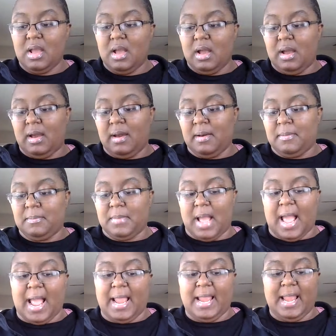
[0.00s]

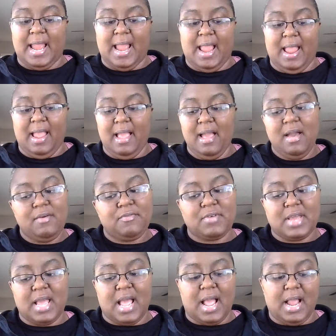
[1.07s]
I have
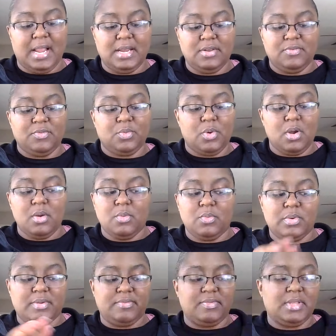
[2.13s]
kind of worked
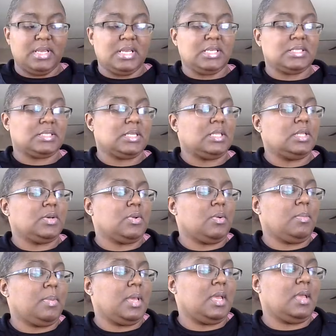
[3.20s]
with these a little
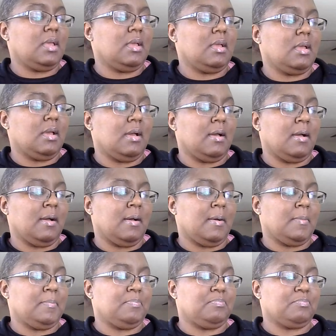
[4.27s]
bit,
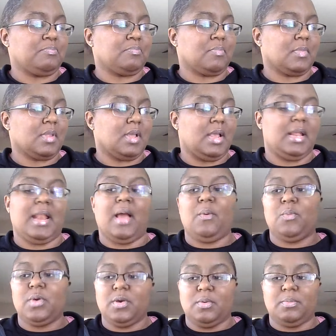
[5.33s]
and I
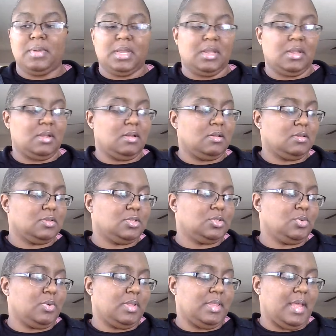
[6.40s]
will be
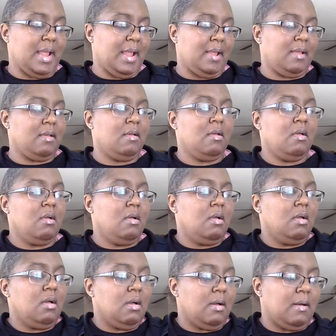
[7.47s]
doing that
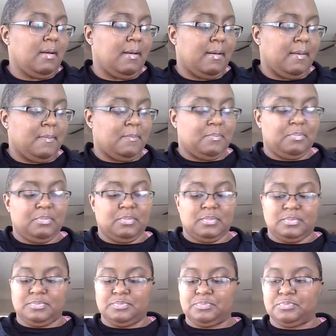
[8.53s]

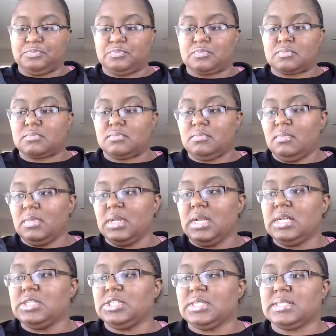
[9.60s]

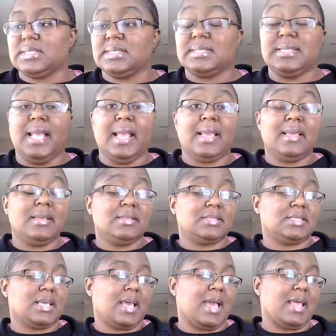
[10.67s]
in just a second
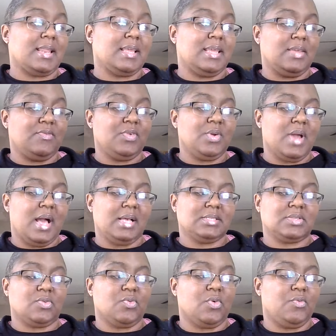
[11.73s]
to kind of give you
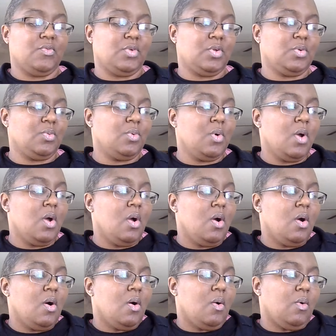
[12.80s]
guys a review
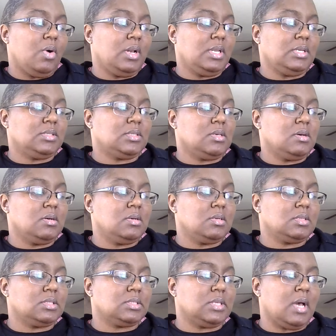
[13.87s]
on these hooks.